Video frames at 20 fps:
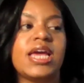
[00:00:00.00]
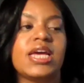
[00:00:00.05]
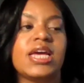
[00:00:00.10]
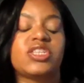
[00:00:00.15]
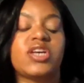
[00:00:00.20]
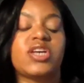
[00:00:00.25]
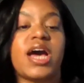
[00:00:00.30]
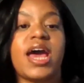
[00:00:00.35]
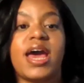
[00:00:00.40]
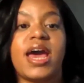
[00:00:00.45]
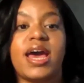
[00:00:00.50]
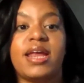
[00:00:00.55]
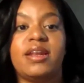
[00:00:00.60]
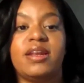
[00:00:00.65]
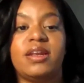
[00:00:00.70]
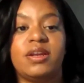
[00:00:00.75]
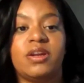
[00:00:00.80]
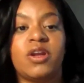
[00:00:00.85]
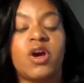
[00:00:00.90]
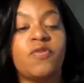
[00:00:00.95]
So I had
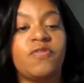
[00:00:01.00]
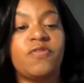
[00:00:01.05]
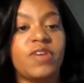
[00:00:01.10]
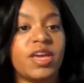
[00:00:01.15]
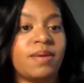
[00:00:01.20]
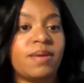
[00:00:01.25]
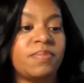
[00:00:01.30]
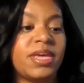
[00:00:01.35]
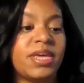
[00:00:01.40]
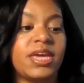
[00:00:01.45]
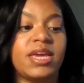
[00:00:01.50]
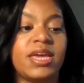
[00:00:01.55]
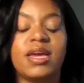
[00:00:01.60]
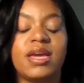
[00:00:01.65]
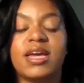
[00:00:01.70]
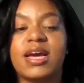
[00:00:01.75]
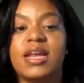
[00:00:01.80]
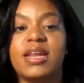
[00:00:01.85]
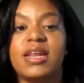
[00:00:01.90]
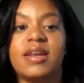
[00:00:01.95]
no family.
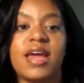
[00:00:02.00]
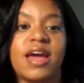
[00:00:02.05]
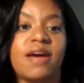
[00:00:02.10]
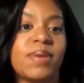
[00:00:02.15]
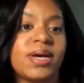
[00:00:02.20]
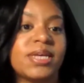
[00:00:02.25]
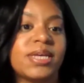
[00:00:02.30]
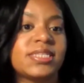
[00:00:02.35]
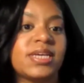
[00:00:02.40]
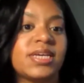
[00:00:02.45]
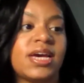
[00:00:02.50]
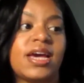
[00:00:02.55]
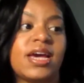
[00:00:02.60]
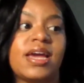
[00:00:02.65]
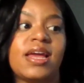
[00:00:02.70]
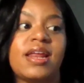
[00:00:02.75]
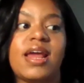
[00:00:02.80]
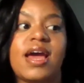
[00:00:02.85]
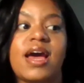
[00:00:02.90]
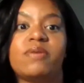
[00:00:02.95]
I didn't have my
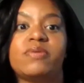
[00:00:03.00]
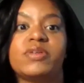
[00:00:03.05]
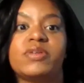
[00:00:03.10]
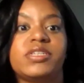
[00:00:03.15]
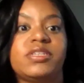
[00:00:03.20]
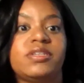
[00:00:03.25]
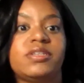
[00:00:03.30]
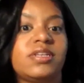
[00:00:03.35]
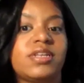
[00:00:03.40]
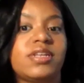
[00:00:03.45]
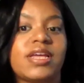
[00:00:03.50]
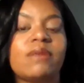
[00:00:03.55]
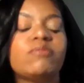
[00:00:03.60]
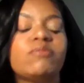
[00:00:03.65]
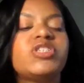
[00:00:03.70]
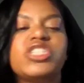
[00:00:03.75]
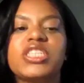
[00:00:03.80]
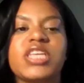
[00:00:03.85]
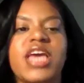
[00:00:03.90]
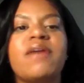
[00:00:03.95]
son. I was in, I was
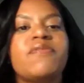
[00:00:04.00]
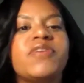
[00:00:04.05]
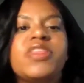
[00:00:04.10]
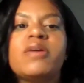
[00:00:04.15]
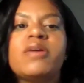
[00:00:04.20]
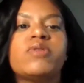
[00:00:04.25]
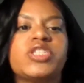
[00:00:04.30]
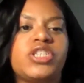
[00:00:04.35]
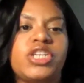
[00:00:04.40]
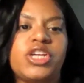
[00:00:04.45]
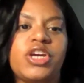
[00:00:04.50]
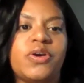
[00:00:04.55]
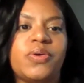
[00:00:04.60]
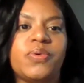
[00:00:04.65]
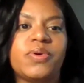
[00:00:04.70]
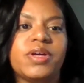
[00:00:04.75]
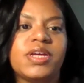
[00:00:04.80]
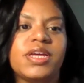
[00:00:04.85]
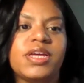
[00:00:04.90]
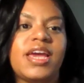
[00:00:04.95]
just, everything was
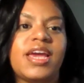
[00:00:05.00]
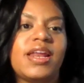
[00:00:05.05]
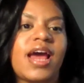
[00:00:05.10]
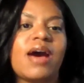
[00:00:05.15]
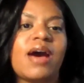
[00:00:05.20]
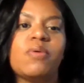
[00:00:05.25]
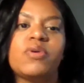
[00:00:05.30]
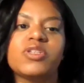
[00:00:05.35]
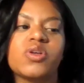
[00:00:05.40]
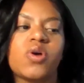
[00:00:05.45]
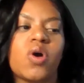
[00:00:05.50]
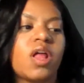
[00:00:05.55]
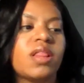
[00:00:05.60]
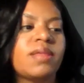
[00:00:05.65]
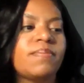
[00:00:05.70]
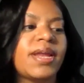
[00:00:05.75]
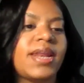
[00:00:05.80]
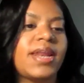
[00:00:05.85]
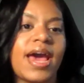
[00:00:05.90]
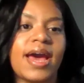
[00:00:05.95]
new. And I mm. was calling
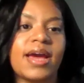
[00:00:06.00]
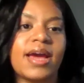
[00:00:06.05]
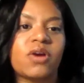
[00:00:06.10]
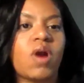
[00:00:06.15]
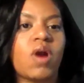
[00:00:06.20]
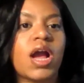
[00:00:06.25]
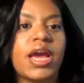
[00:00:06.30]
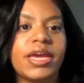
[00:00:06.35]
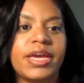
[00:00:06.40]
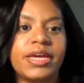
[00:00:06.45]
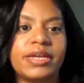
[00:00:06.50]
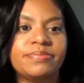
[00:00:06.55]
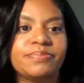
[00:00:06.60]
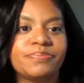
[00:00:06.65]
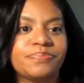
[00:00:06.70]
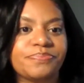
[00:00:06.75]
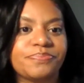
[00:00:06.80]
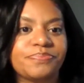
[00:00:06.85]
my dad crying.